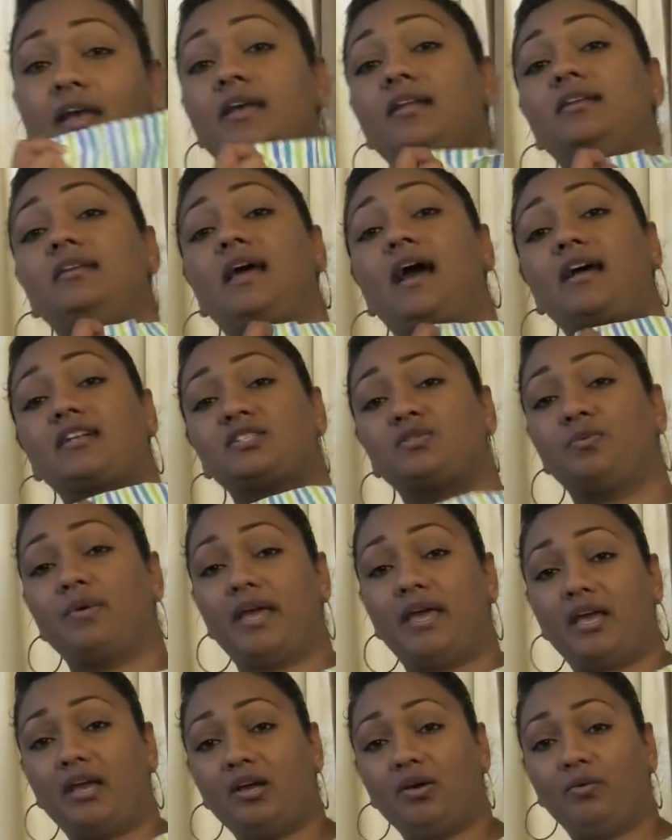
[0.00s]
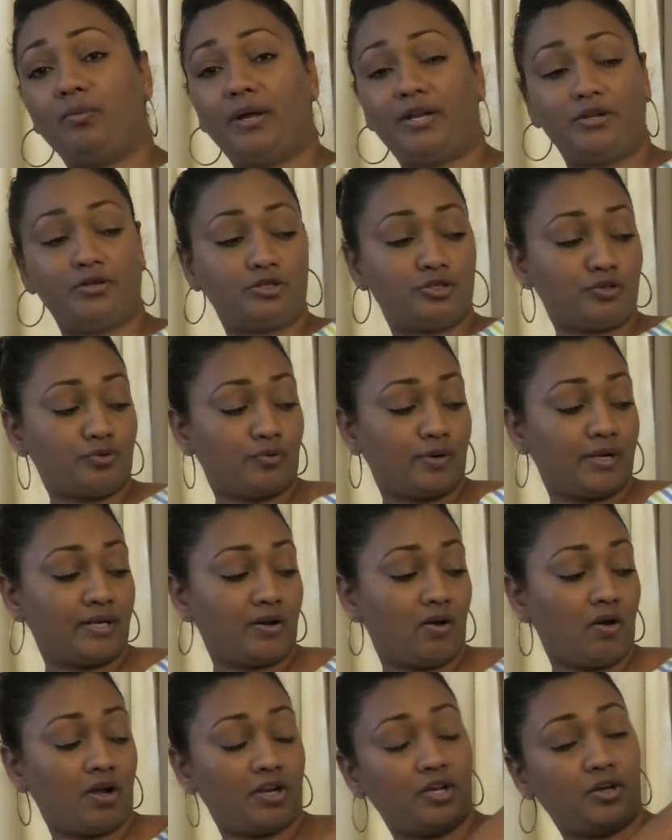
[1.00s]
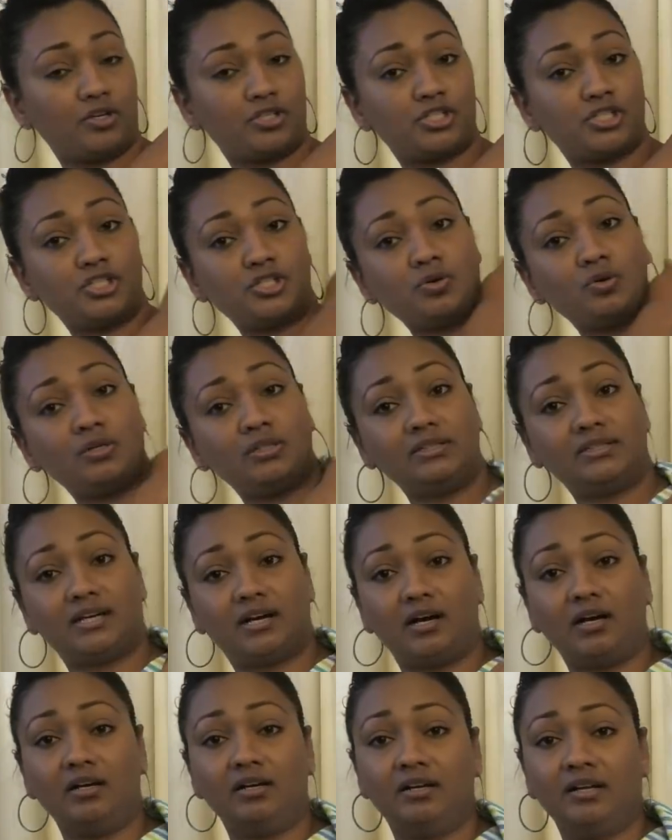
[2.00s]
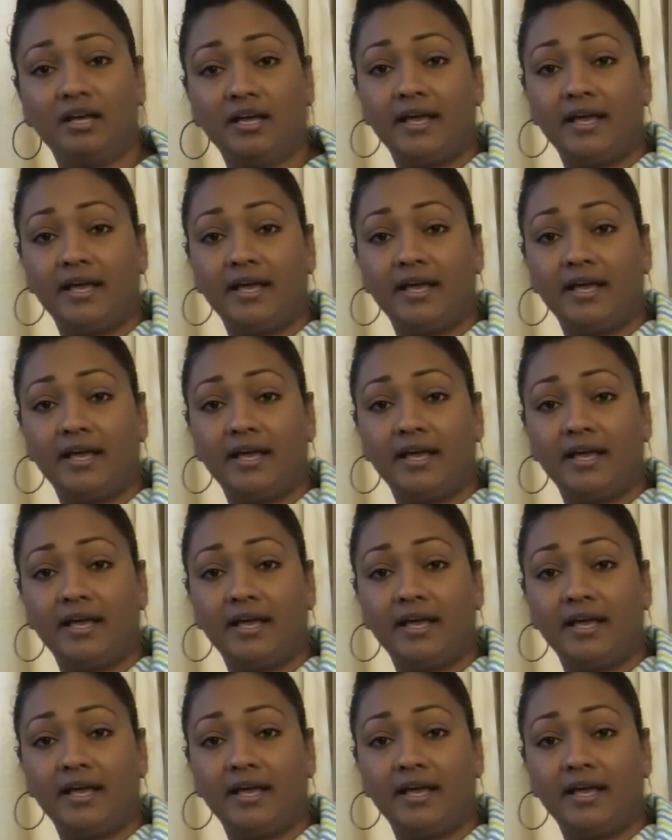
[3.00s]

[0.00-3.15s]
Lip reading: In that way, when you throw it on your shoulder,